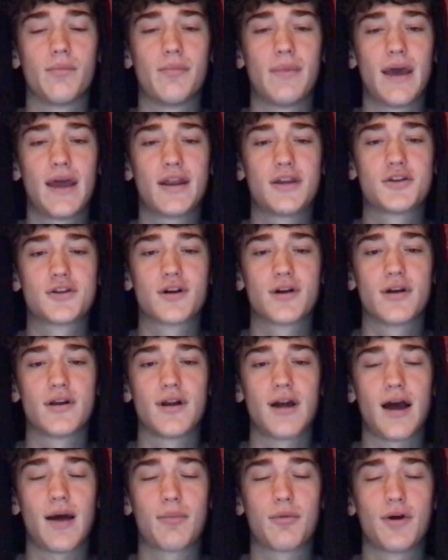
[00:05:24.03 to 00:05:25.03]
manager and
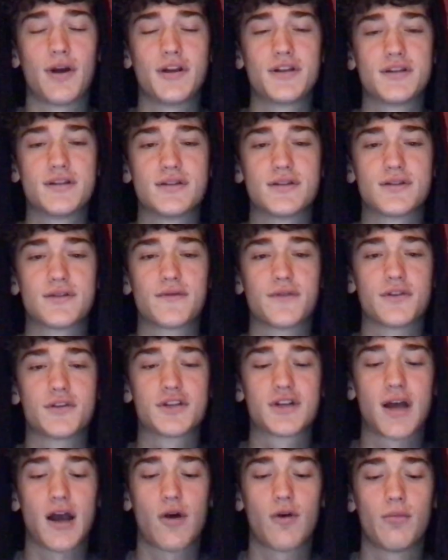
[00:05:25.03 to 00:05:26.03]
operations for the
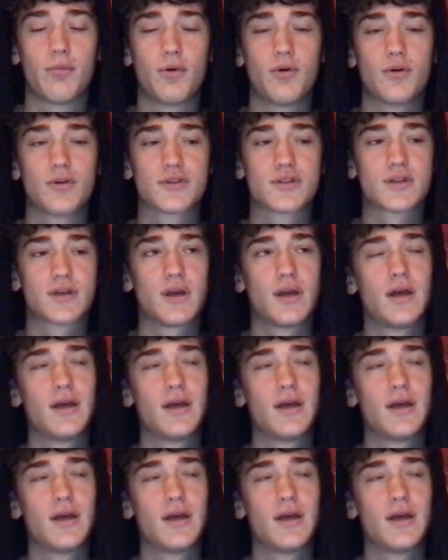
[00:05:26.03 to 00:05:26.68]
Chicago Bulls,